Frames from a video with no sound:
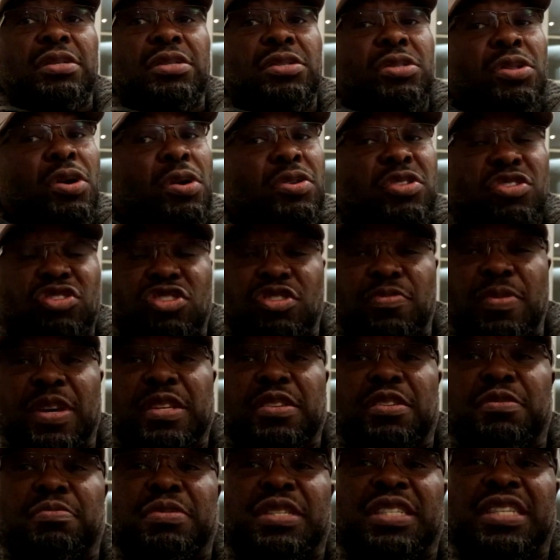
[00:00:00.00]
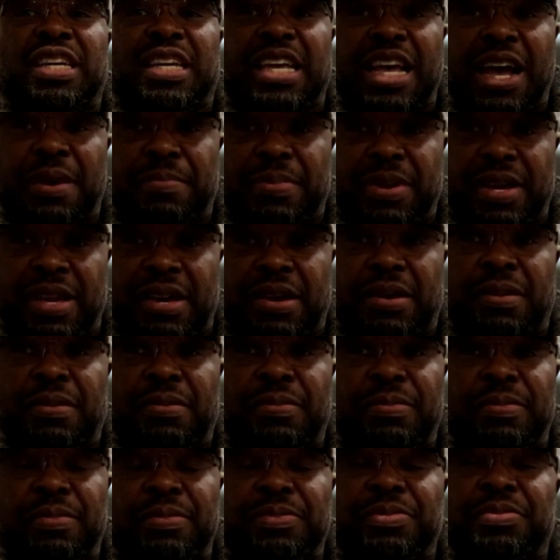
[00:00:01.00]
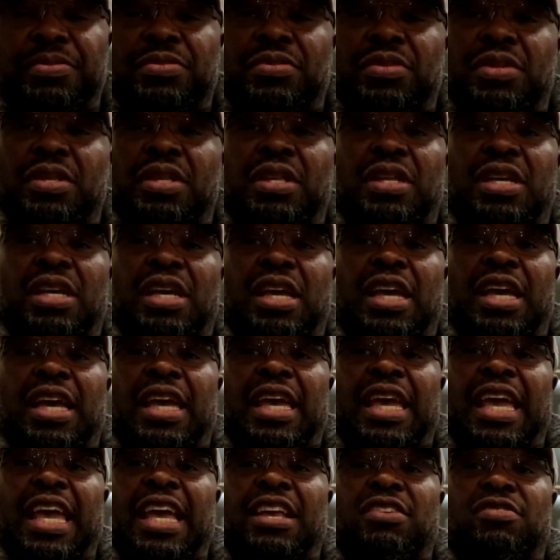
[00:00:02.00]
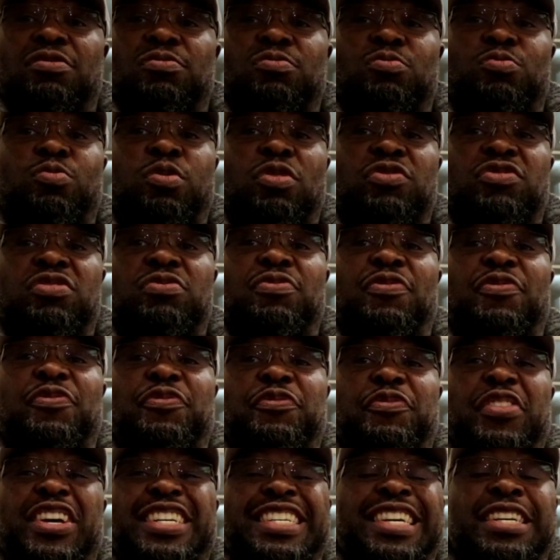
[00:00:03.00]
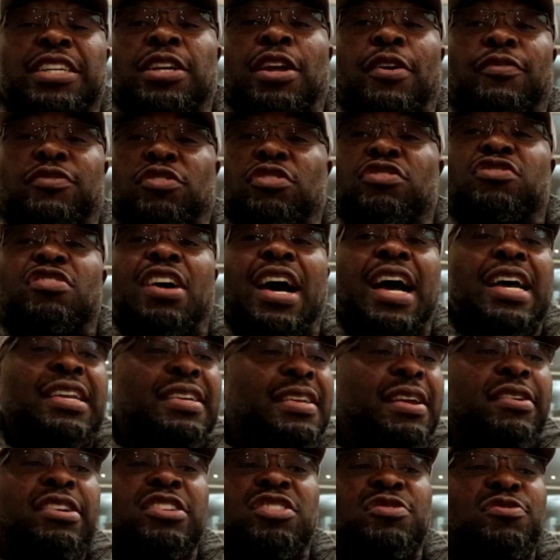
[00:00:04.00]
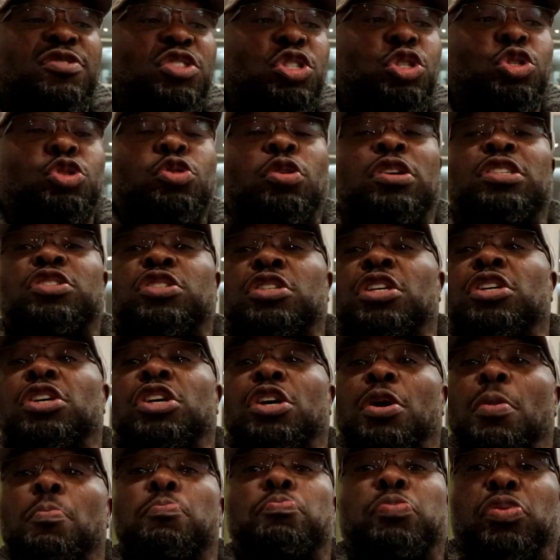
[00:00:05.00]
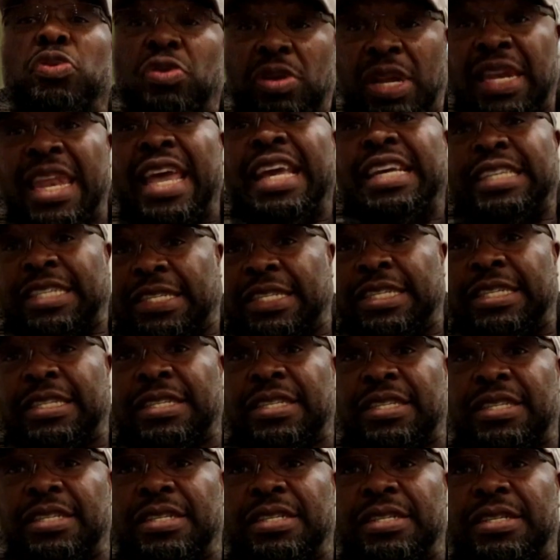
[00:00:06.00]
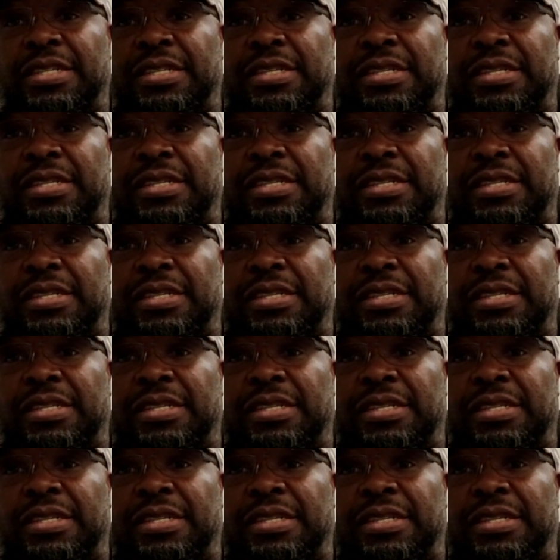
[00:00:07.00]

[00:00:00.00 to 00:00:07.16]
no disrespect to Mr. Caballero, he wasn't fit enough to tie Dereck Chisora's boot laces.